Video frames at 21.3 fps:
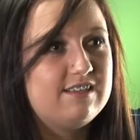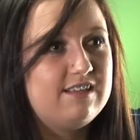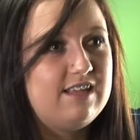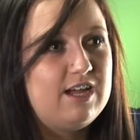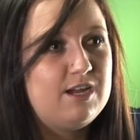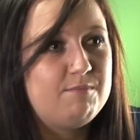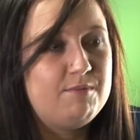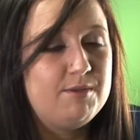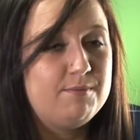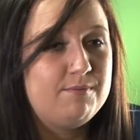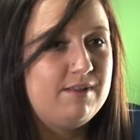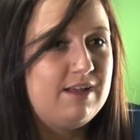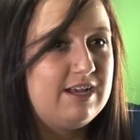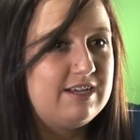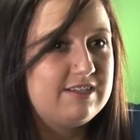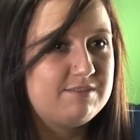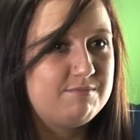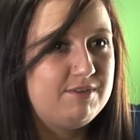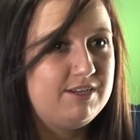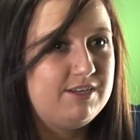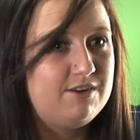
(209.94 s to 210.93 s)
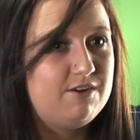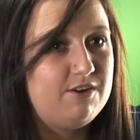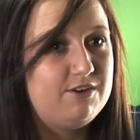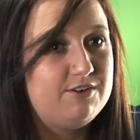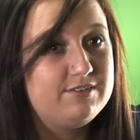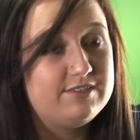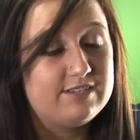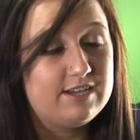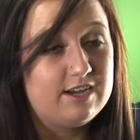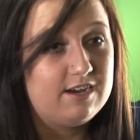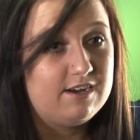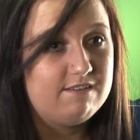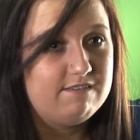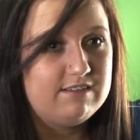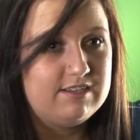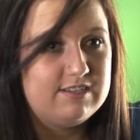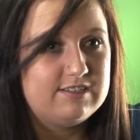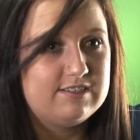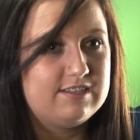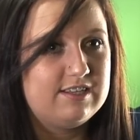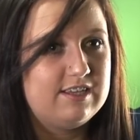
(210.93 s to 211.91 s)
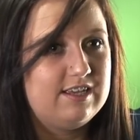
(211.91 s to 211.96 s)
A lot of people ask me, are you scared of
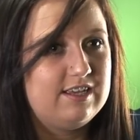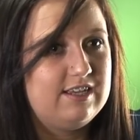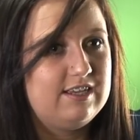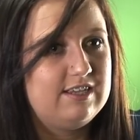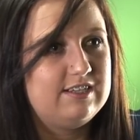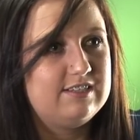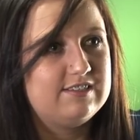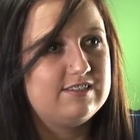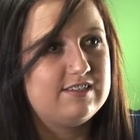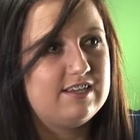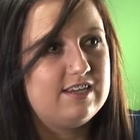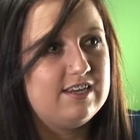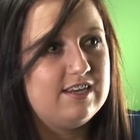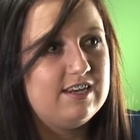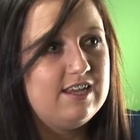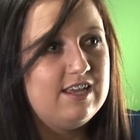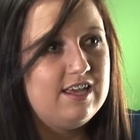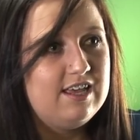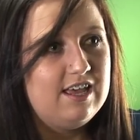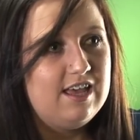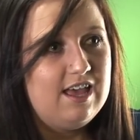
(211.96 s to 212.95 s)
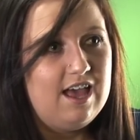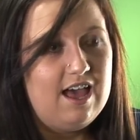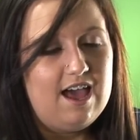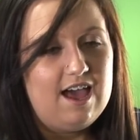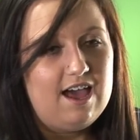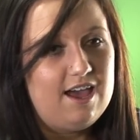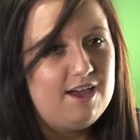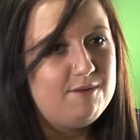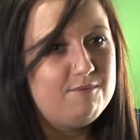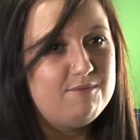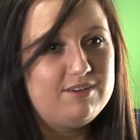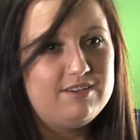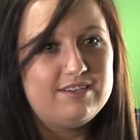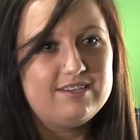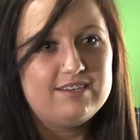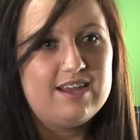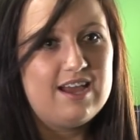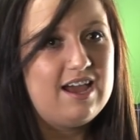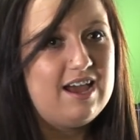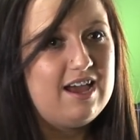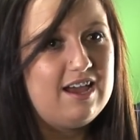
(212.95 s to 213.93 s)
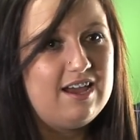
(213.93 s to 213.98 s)
these things? And I'm really
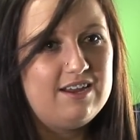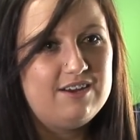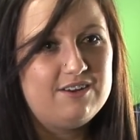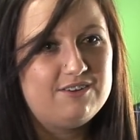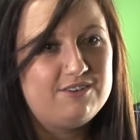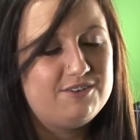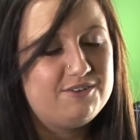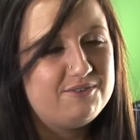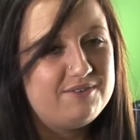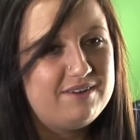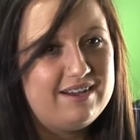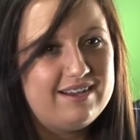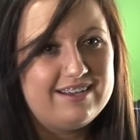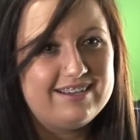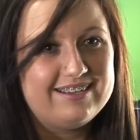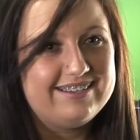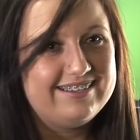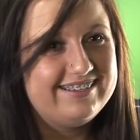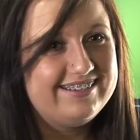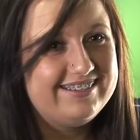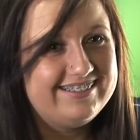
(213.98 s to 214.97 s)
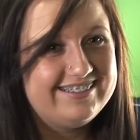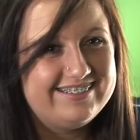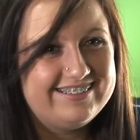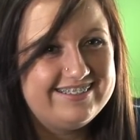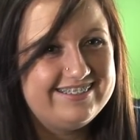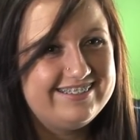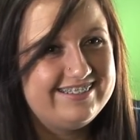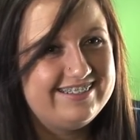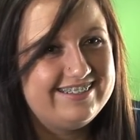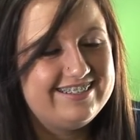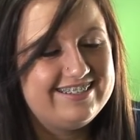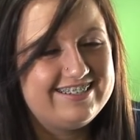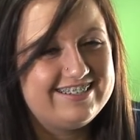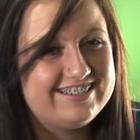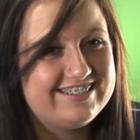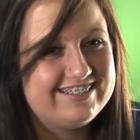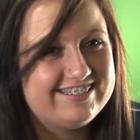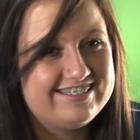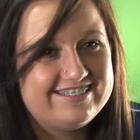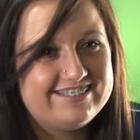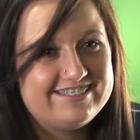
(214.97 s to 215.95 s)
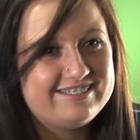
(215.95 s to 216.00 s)
not. I don't know why. It's
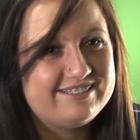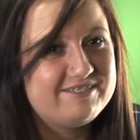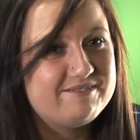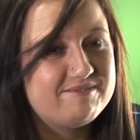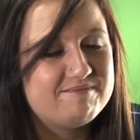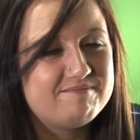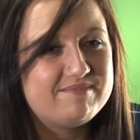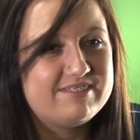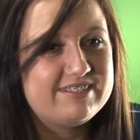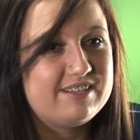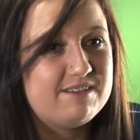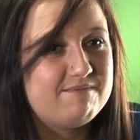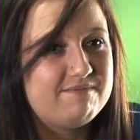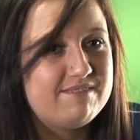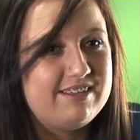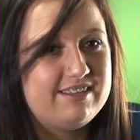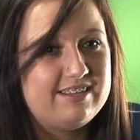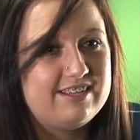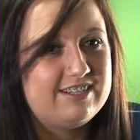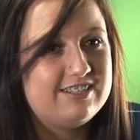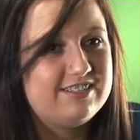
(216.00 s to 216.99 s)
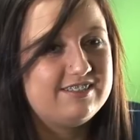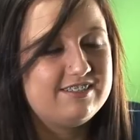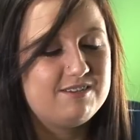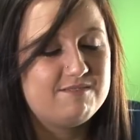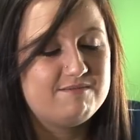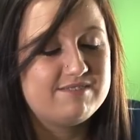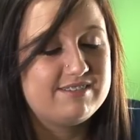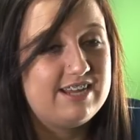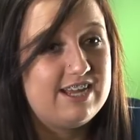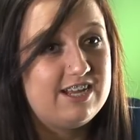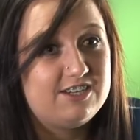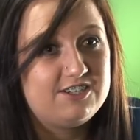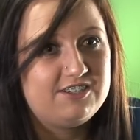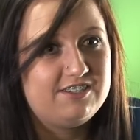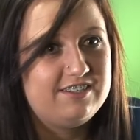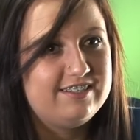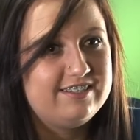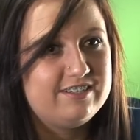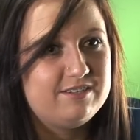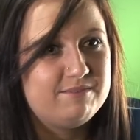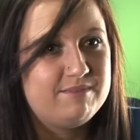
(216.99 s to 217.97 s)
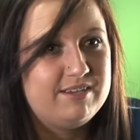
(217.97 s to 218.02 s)
just something that just comes
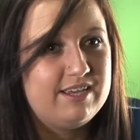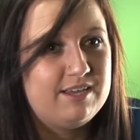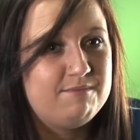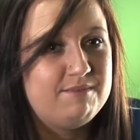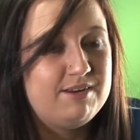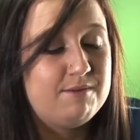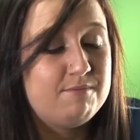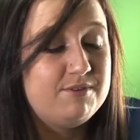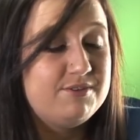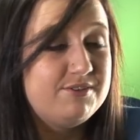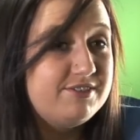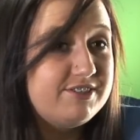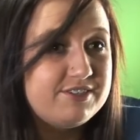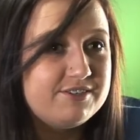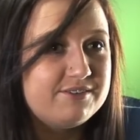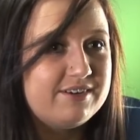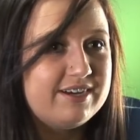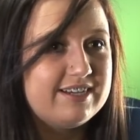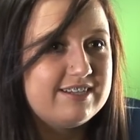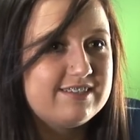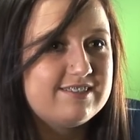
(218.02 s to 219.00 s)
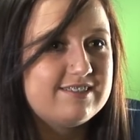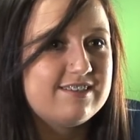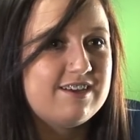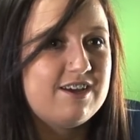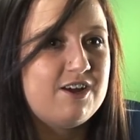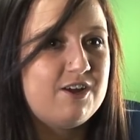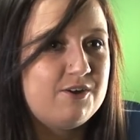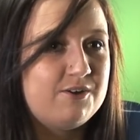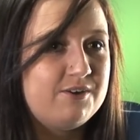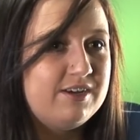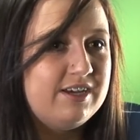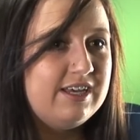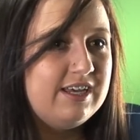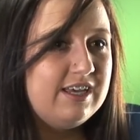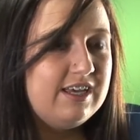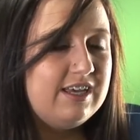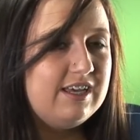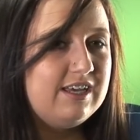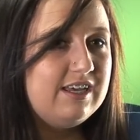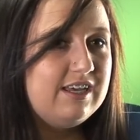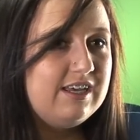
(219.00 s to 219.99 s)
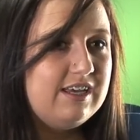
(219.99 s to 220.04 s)
naturally to me. I'm used to it, so
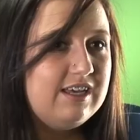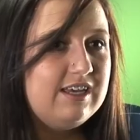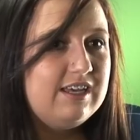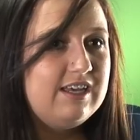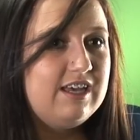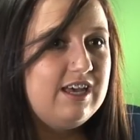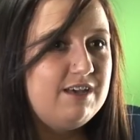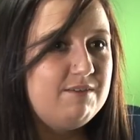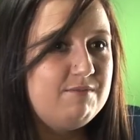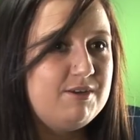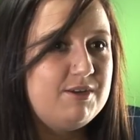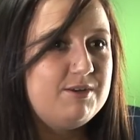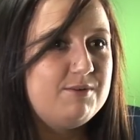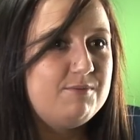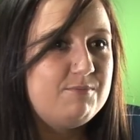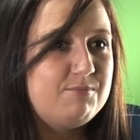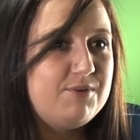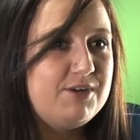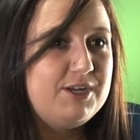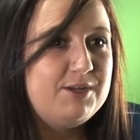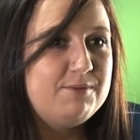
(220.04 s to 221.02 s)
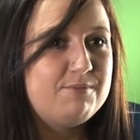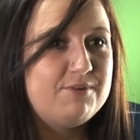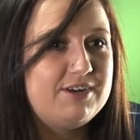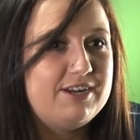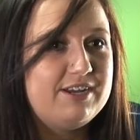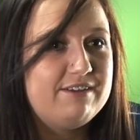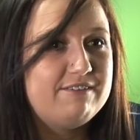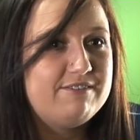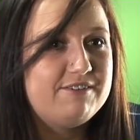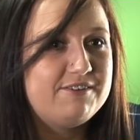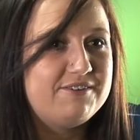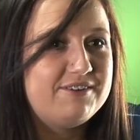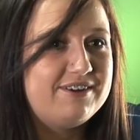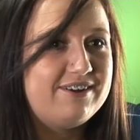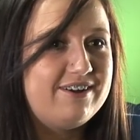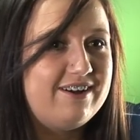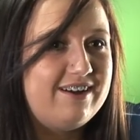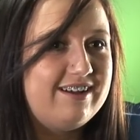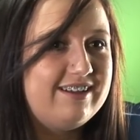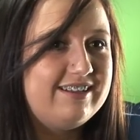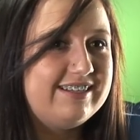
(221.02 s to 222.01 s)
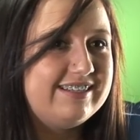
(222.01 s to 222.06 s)
I've been pretty brave through it
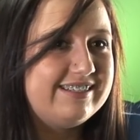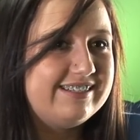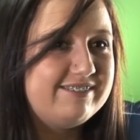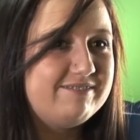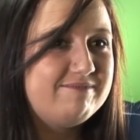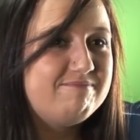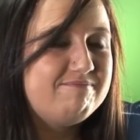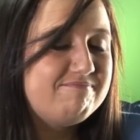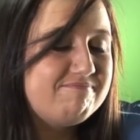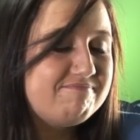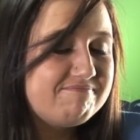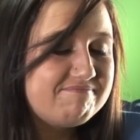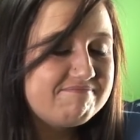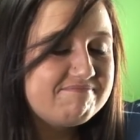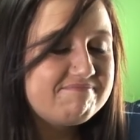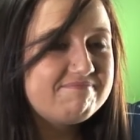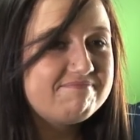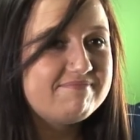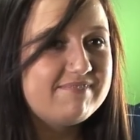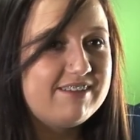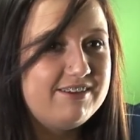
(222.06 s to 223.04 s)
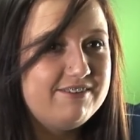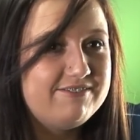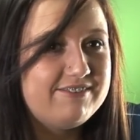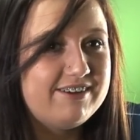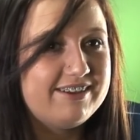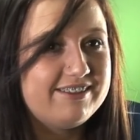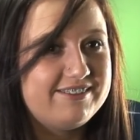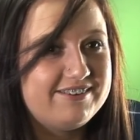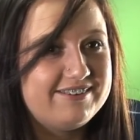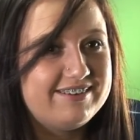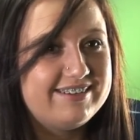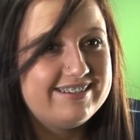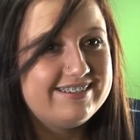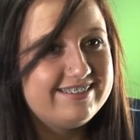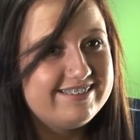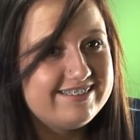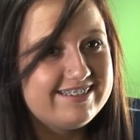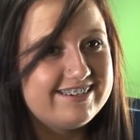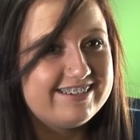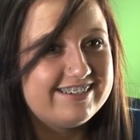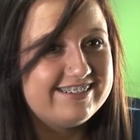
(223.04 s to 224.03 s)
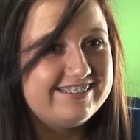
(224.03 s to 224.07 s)
all, and I fight through it. It's
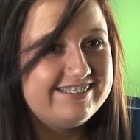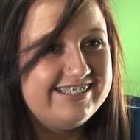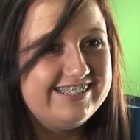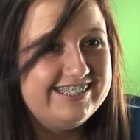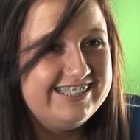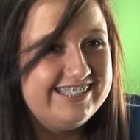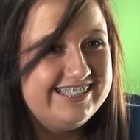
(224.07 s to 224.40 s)
good.